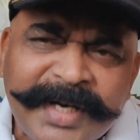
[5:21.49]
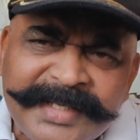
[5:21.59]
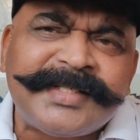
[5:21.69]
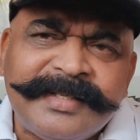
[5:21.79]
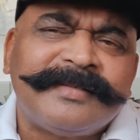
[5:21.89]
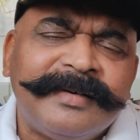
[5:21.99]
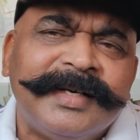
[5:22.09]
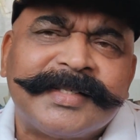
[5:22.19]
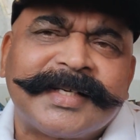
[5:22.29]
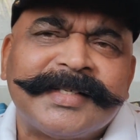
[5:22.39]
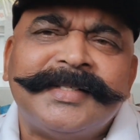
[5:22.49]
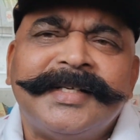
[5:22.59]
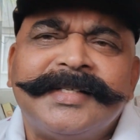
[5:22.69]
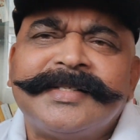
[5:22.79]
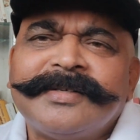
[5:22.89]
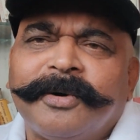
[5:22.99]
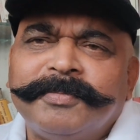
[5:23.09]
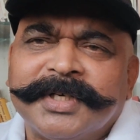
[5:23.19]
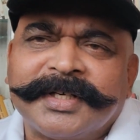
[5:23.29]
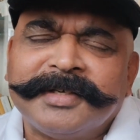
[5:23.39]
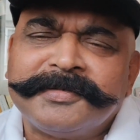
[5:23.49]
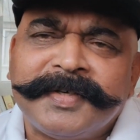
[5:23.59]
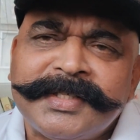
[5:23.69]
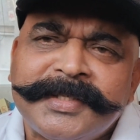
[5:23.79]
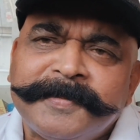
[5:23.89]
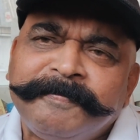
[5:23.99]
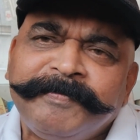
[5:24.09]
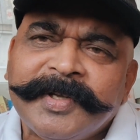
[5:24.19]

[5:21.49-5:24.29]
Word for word: let's discuss these objectives first.